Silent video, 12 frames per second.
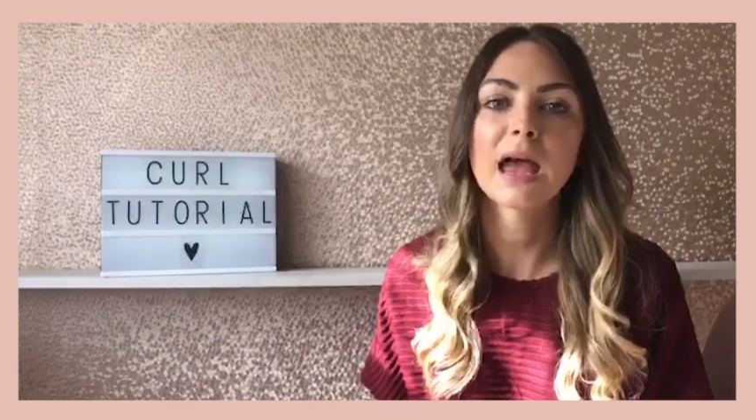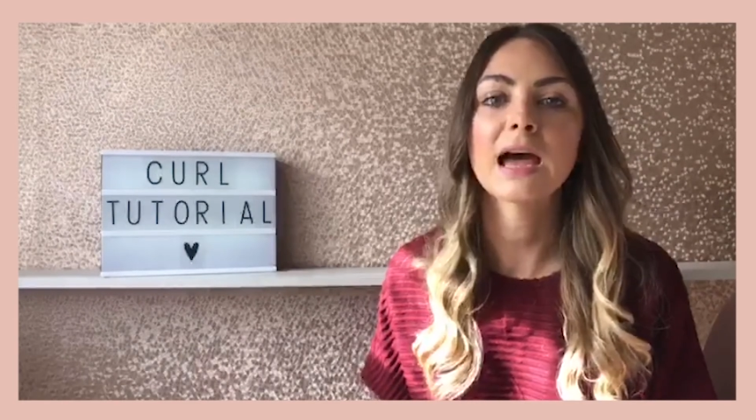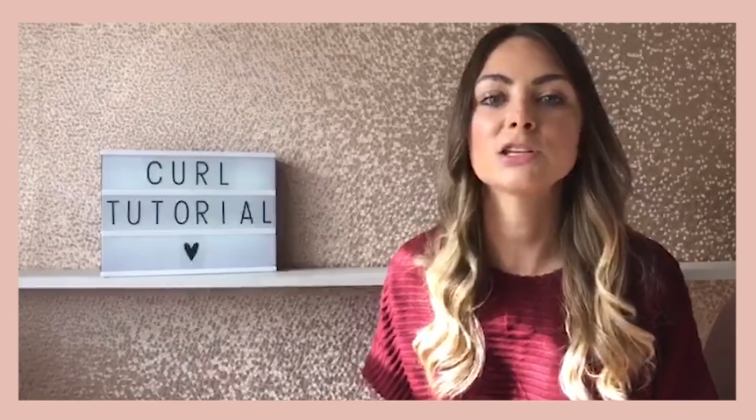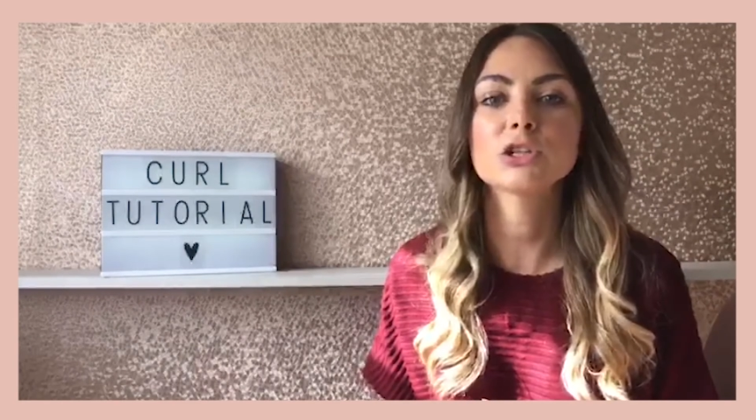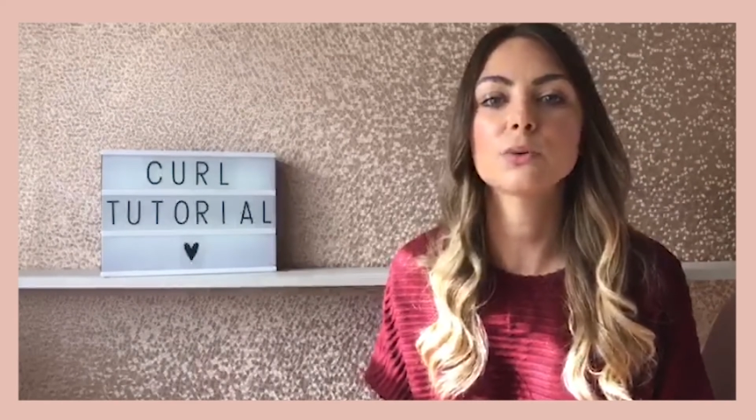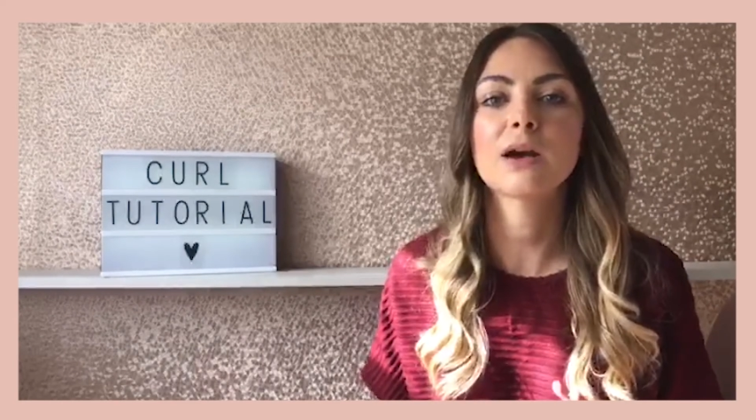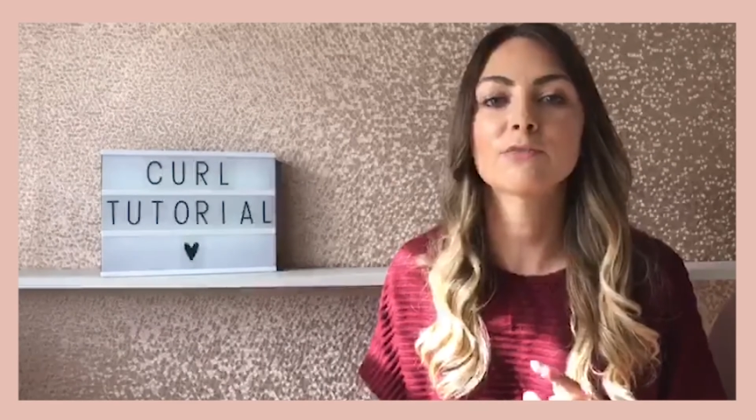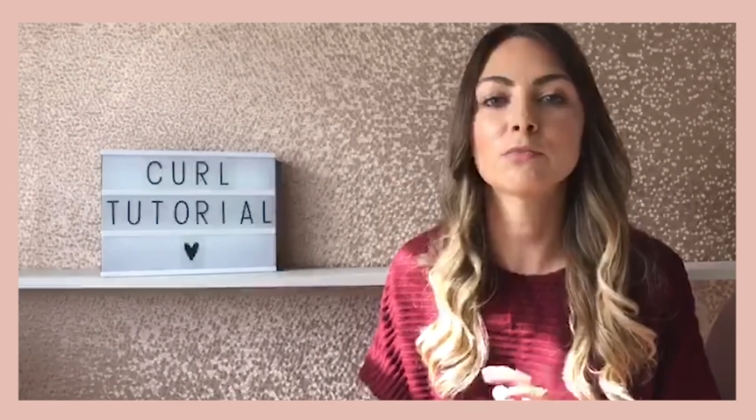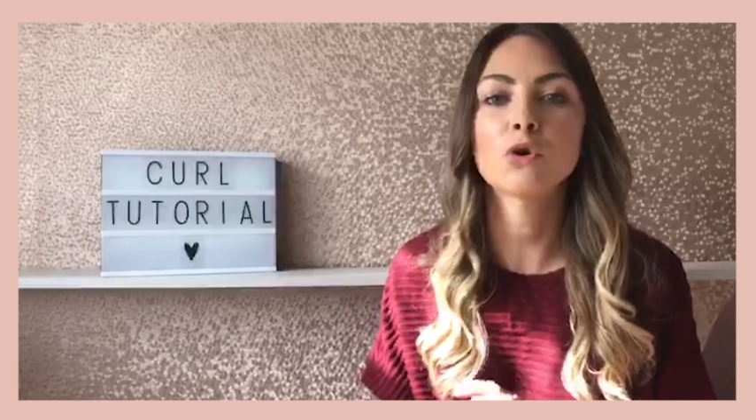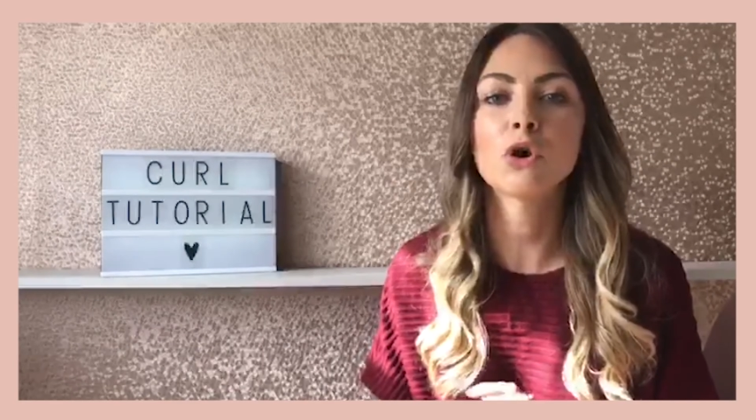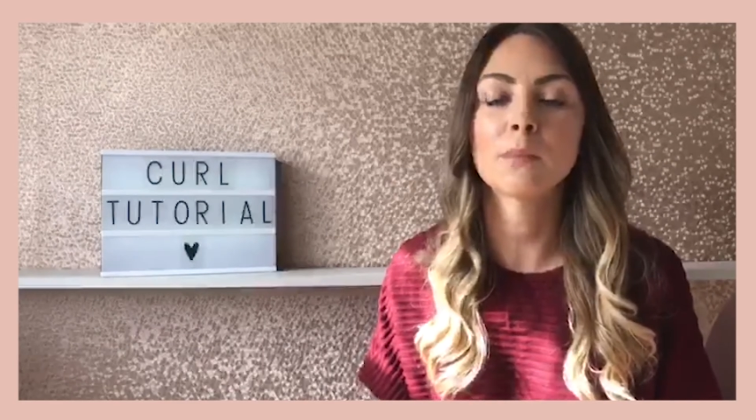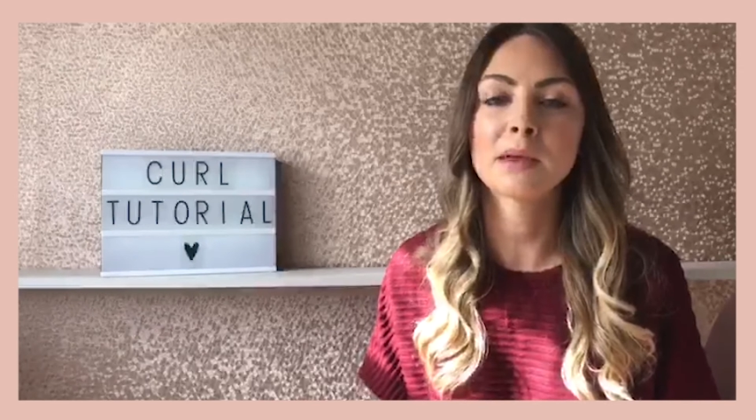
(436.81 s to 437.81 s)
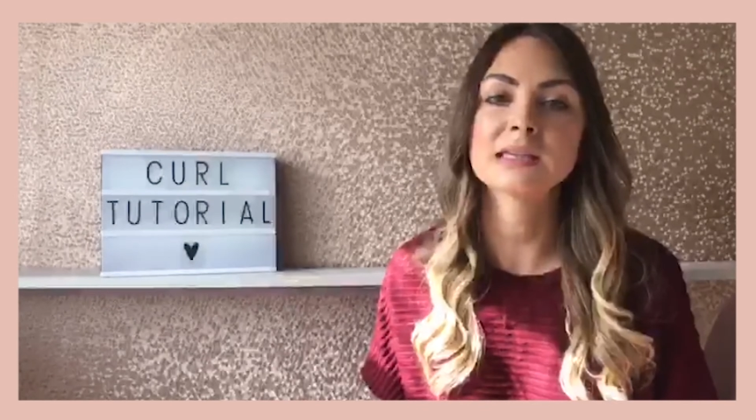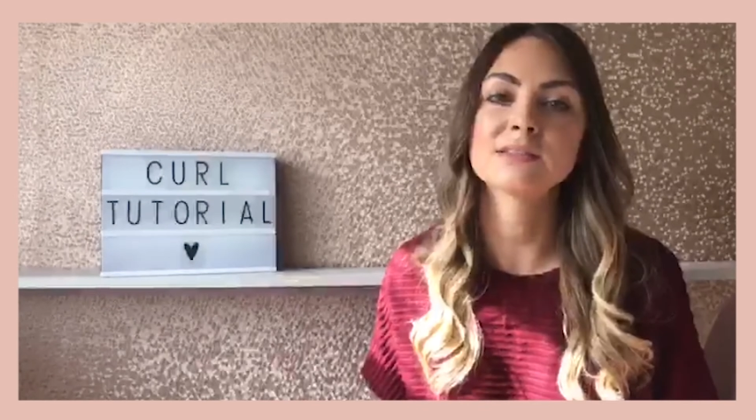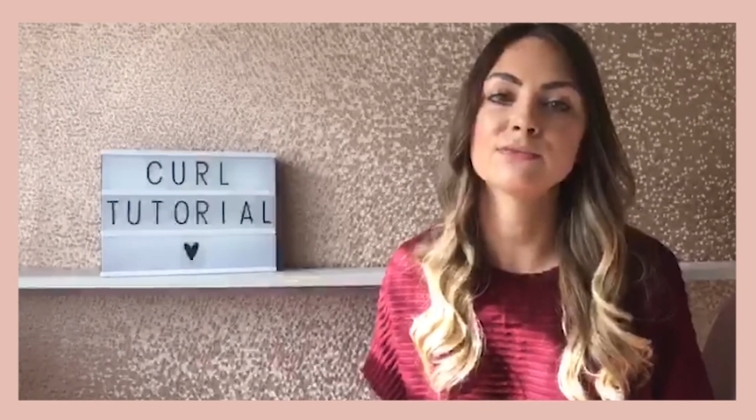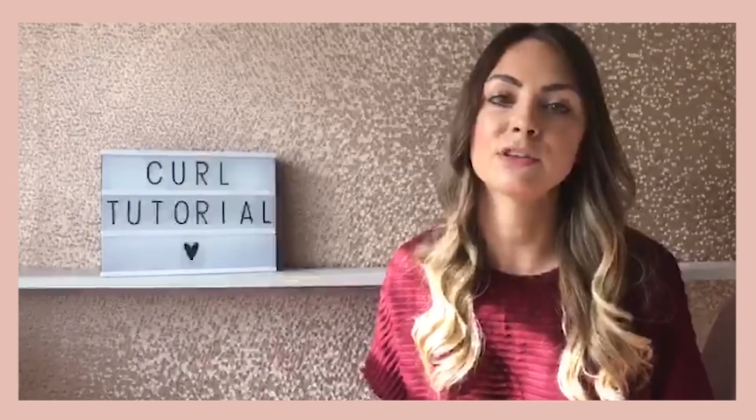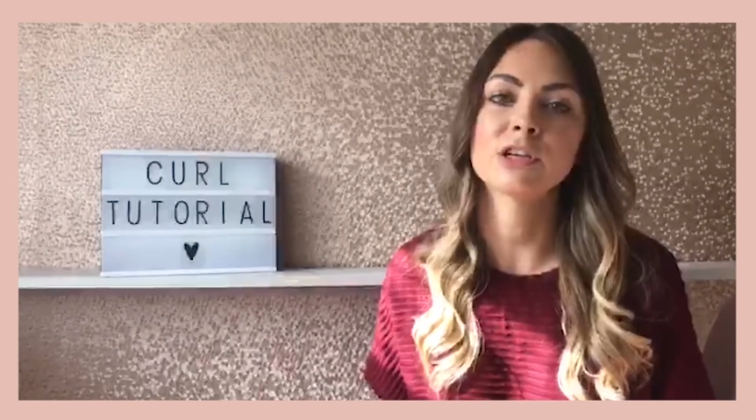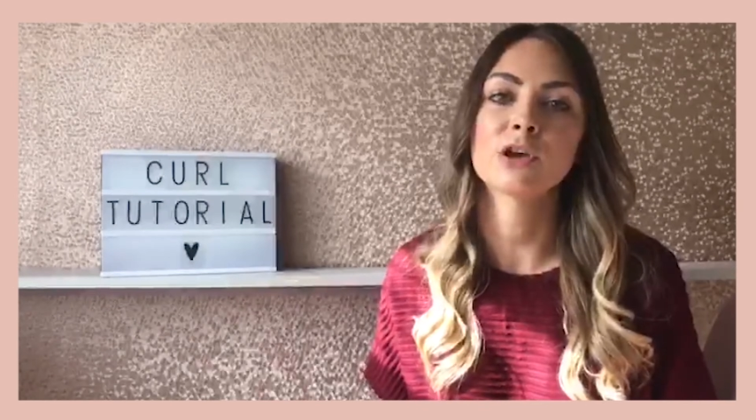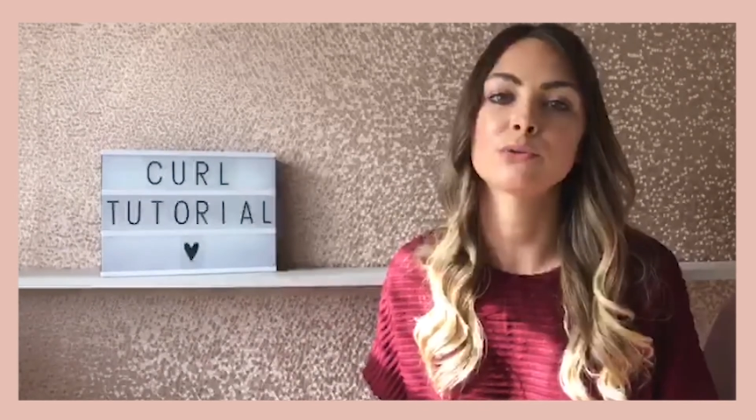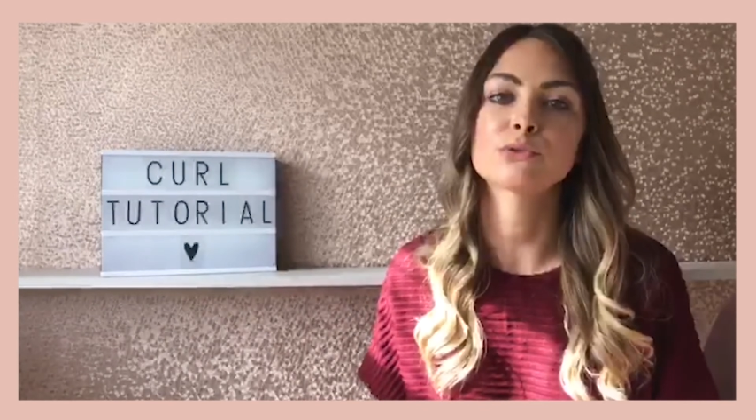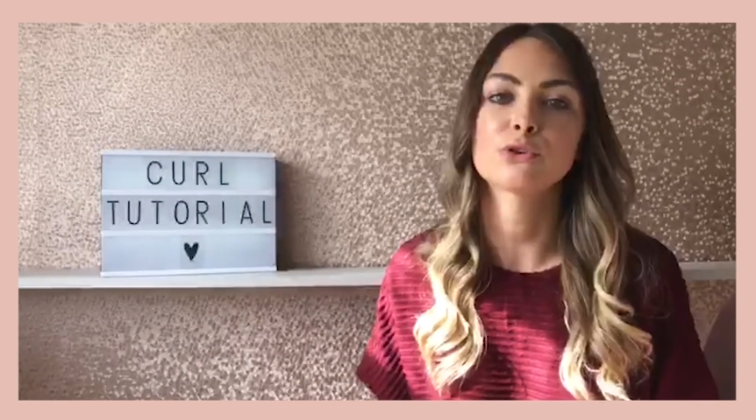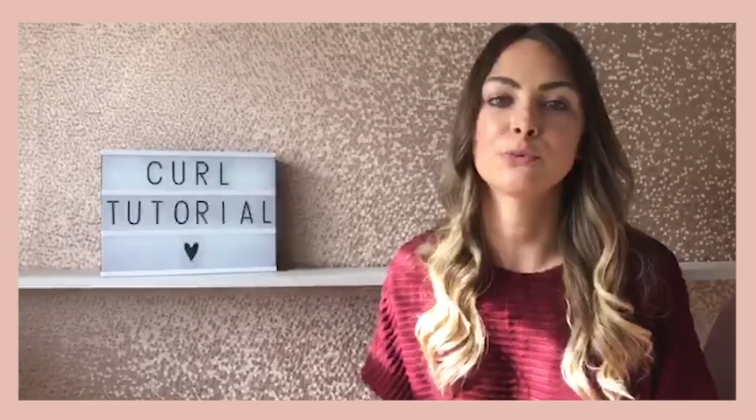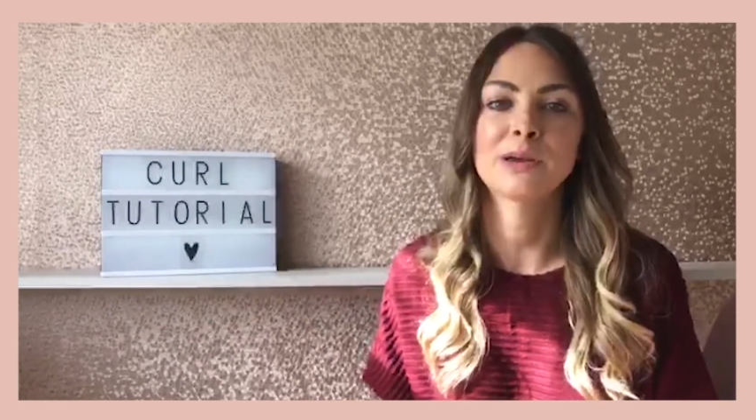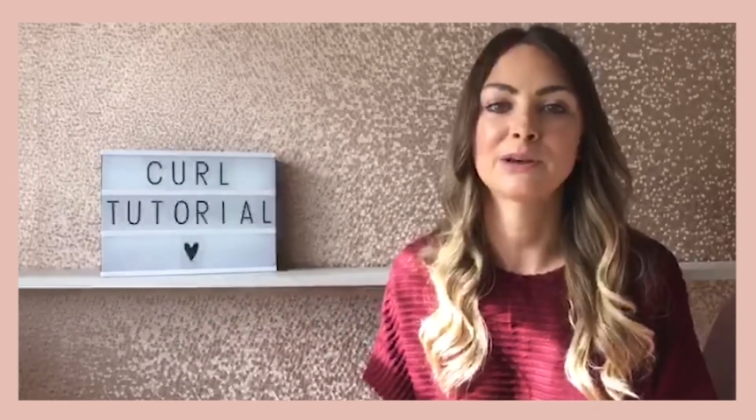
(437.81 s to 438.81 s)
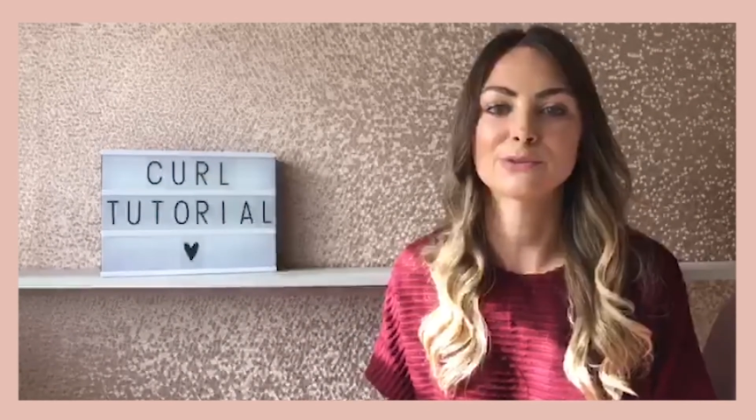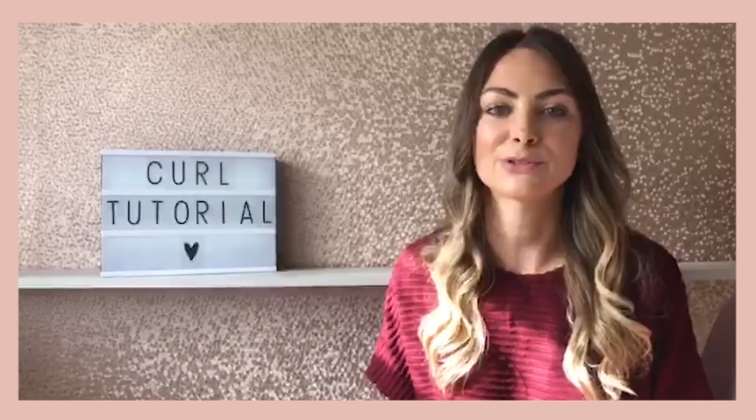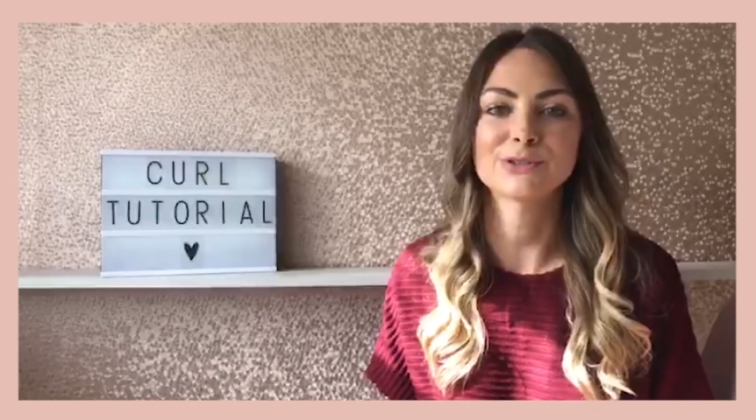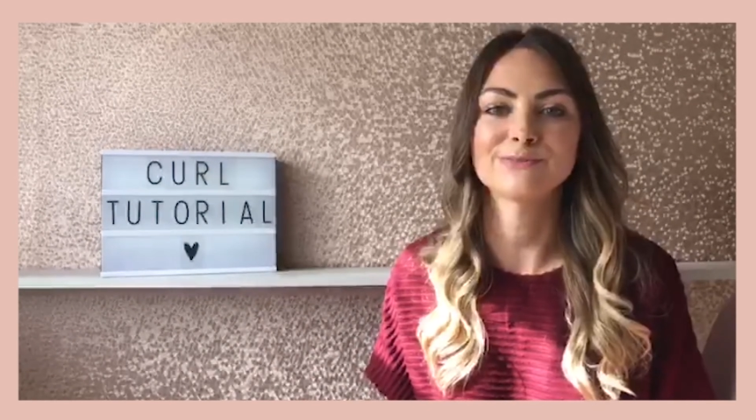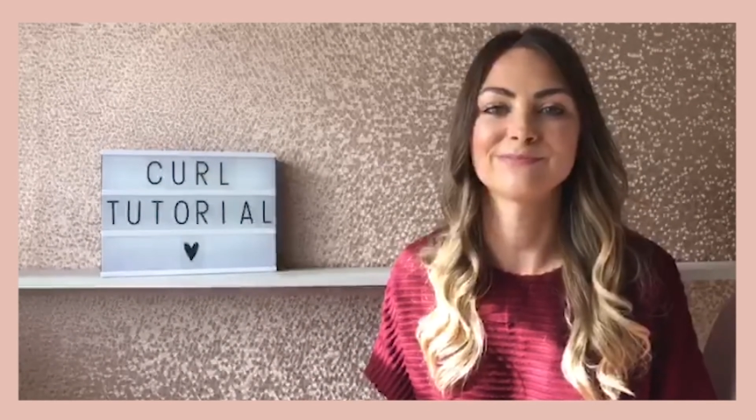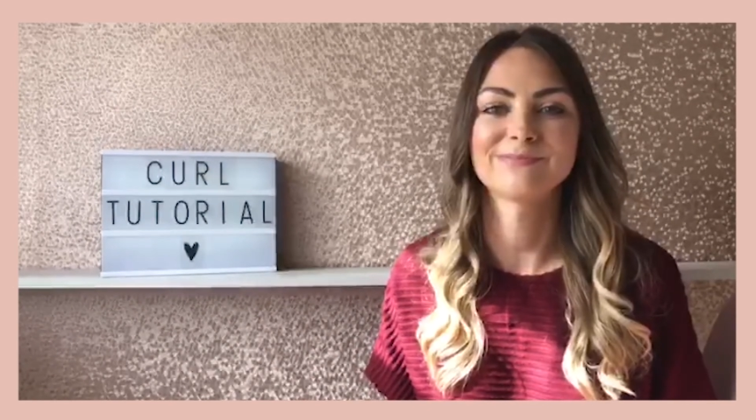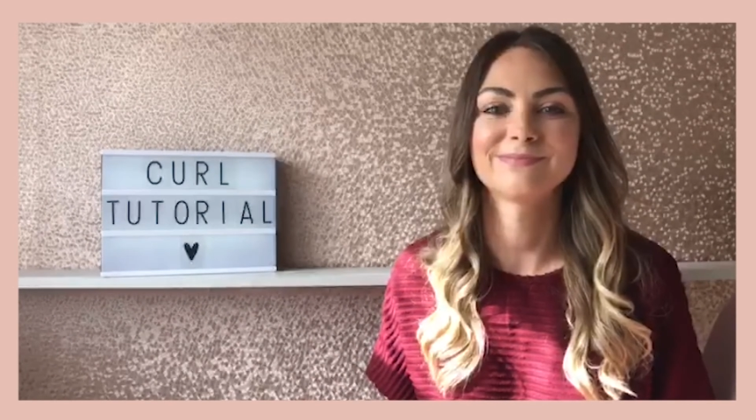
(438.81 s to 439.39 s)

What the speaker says: I do have more amazing videos coming out soon.